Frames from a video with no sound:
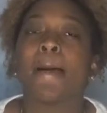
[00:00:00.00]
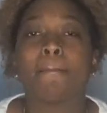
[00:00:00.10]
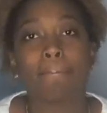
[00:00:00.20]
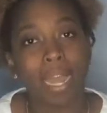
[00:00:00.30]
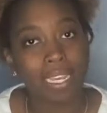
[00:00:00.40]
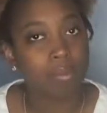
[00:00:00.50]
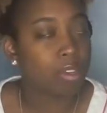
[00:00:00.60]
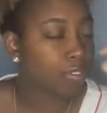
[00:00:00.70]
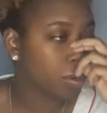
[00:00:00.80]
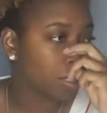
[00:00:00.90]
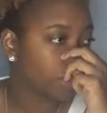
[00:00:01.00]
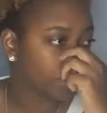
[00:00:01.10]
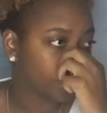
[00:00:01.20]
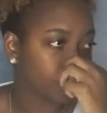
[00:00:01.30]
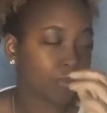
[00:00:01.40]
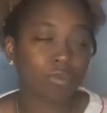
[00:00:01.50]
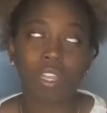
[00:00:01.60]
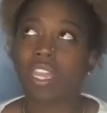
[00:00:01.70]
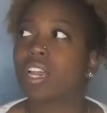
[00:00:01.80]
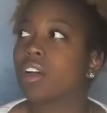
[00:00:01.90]
miami florida
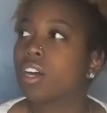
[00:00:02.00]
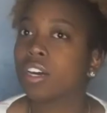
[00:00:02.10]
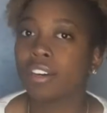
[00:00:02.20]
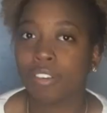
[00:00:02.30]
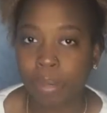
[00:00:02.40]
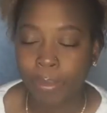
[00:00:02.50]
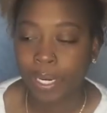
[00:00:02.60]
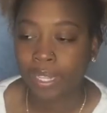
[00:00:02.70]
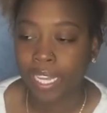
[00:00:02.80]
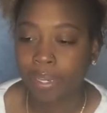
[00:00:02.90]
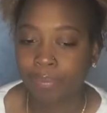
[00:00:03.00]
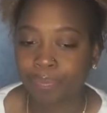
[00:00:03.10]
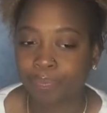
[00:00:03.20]
uh for my birthday